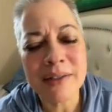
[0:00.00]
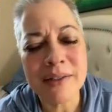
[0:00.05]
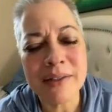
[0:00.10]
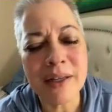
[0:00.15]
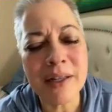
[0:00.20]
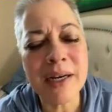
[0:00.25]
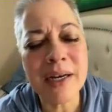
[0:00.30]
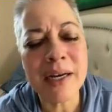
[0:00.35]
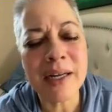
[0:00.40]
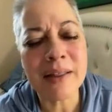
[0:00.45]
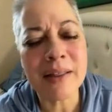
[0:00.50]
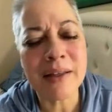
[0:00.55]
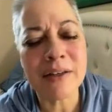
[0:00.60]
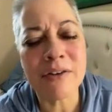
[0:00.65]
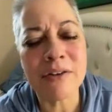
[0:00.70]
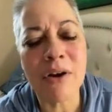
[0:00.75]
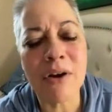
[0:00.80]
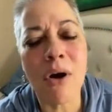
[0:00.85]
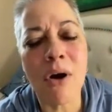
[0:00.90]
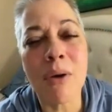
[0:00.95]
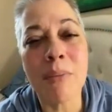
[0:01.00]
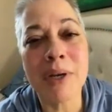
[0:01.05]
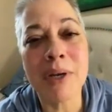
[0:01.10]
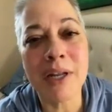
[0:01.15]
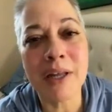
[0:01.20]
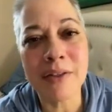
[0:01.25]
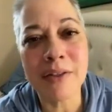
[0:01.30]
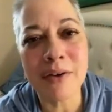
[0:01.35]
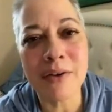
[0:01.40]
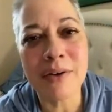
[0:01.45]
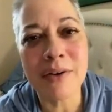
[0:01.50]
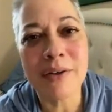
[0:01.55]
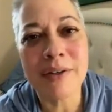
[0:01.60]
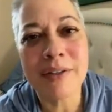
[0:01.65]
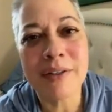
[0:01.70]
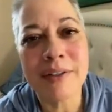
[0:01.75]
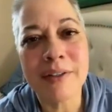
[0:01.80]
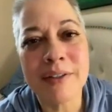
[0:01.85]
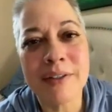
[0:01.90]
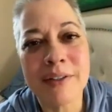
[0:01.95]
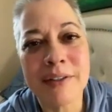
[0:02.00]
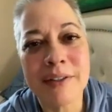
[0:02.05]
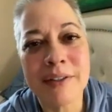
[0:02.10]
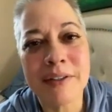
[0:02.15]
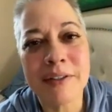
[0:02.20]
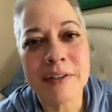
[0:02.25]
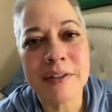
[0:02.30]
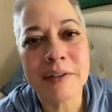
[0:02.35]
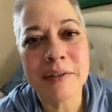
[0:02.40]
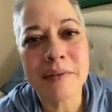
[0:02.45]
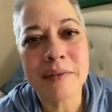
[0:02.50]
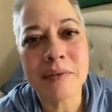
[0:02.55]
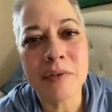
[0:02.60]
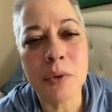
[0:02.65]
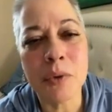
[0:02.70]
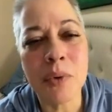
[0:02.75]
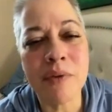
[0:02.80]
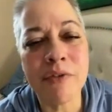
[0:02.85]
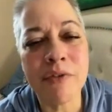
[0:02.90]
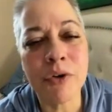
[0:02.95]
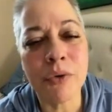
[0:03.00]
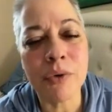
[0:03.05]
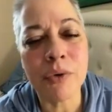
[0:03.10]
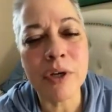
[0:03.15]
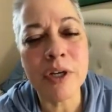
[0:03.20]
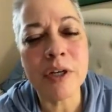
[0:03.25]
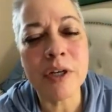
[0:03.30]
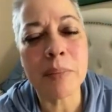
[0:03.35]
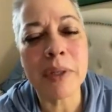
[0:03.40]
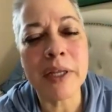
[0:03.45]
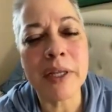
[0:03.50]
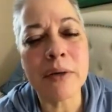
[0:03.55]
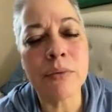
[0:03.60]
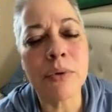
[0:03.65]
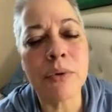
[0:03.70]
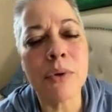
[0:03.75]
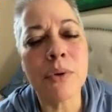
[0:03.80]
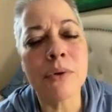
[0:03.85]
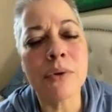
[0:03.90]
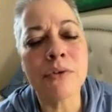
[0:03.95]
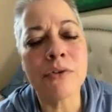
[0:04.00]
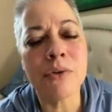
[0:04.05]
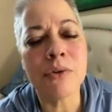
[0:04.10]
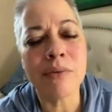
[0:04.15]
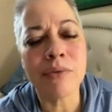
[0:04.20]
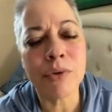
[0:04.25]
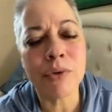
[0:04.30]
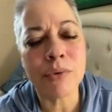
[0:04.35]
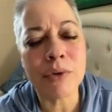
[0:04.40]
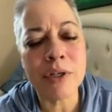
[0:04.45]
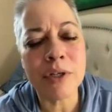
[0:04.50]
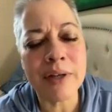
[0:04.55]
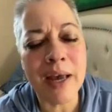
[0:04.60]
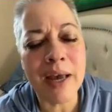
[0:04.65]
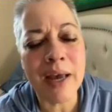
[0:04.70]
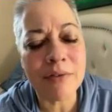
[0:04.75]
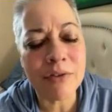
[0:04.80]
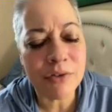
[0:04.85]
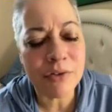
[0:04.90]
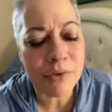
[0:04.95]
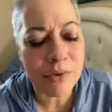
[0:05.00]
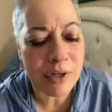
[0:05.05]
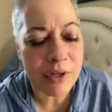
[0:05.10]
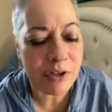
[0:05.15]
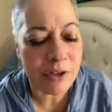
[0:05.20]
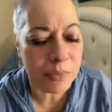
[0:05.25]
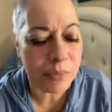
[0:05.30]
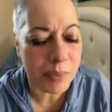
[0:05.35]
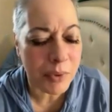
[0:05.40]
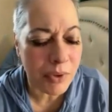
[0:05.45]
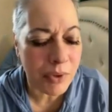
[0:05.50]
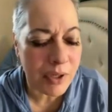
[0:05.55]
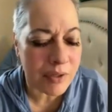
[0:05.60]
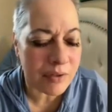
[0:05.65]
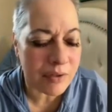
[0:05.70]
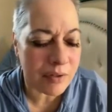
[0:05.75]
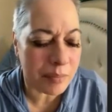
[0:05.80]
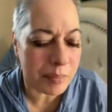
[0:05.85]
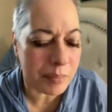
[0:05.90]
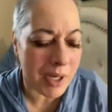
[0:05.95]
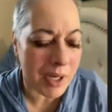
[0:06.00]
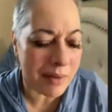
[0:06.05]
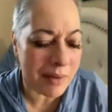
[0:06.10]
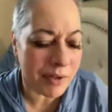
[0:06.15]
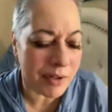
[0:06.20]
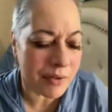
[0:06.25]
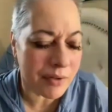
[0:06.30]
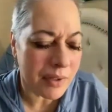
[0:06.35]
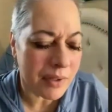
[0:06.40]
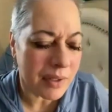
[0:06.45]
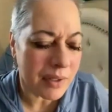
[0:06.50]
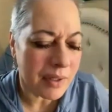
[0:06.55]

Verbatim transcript: done anything to harm another. You have agreed to play roles. You have agreed to have certain experiences, beloveds,